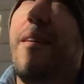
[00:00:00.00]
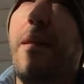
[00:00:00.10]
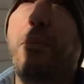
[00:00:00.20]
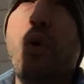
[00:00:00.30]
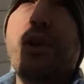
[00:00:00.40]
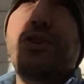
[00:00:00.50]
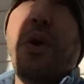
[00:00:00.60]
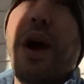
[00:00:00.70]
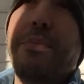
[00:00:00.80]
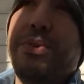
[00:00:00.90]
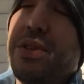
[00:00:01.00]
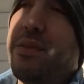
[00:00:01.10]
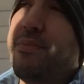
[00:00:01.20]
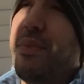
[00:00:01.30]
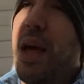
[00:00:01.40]
The ball
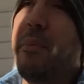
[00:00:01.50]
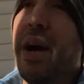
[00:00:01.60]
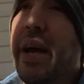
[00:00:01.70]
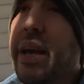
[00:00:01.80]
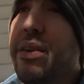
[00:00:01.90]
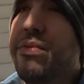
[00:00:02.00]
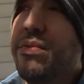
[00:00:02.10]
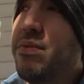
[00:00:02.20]
drops, and by